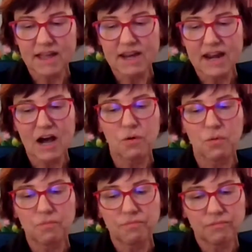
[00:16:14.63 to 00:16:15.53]

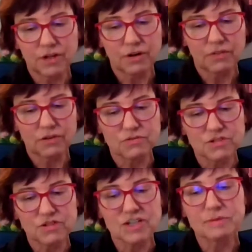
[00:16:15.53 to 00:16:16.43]
now
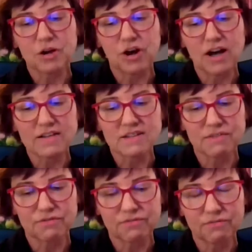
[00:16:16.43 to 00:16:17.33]
those adjustment costs
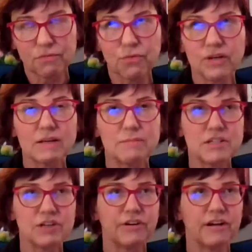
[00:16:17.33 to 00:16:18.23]
have really
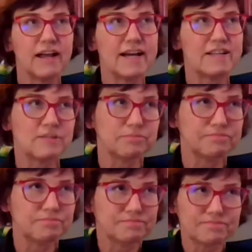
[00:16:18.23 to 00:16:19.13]
materialized
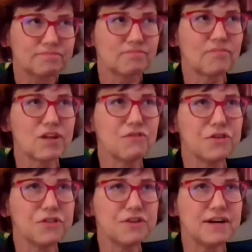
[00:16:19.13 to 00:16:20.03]

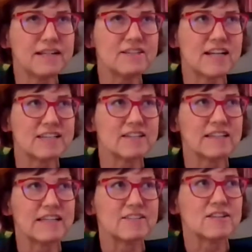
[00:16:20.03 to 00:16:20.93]
for the United States,
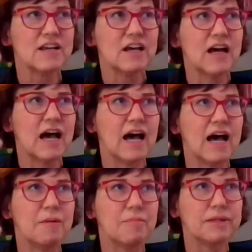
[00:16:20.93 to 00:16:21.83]
at least
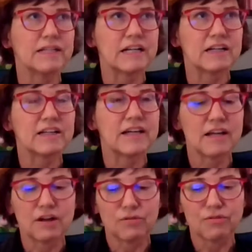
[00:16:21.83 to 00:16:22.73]

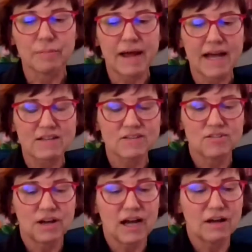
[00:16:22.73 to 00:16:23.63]
politically, over the
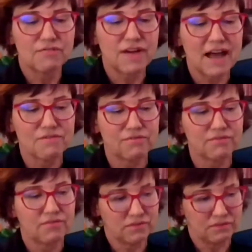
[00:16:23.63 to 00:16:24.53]
past 5
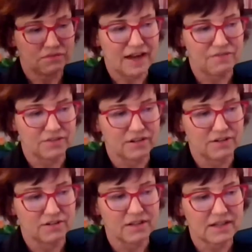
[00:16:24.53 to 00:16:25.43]

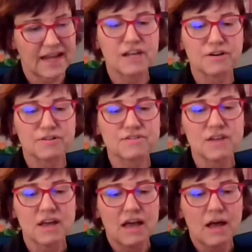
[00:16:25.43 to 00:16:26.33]
or 8 years.